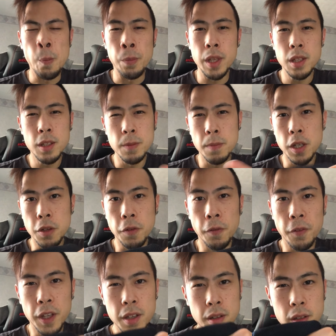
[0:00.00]
this is much
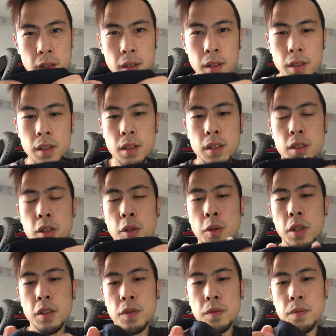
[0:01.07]
thicker, so
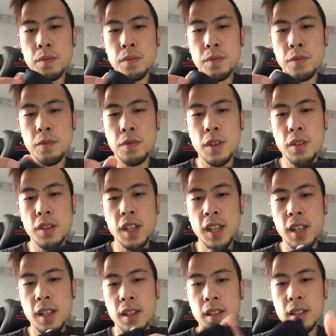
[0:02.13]
it's
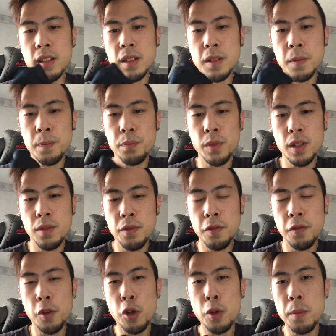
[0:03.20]
very
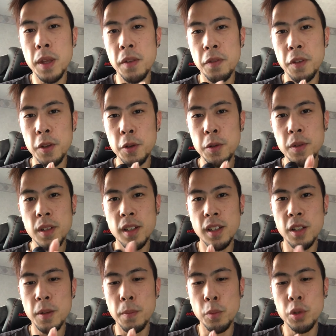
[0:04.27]
foamy feel,
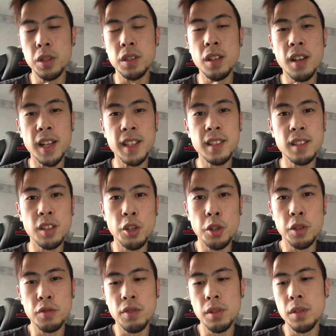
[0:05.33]
which is nice. You know,
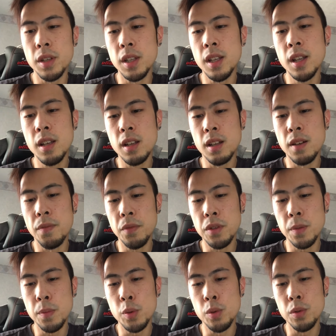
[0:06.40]
it's very
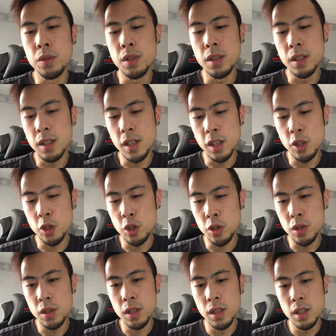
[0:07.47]
comfortable to the
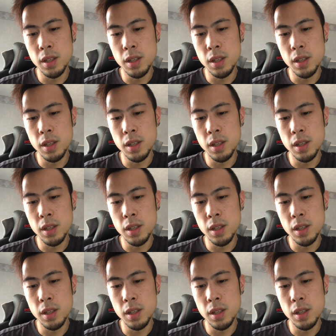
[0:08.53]
touch.